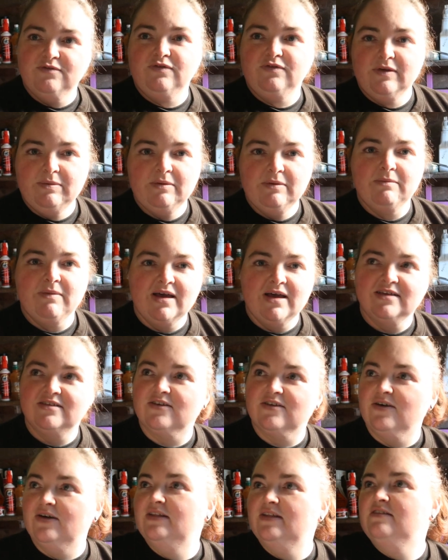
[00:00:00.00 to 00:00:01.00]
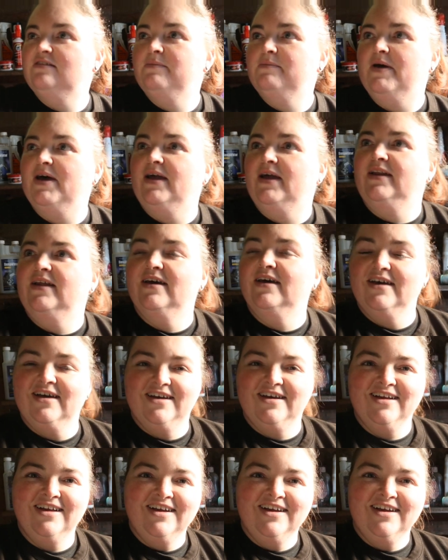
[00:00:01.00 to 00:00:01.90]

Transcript: The flipping mice got into mine,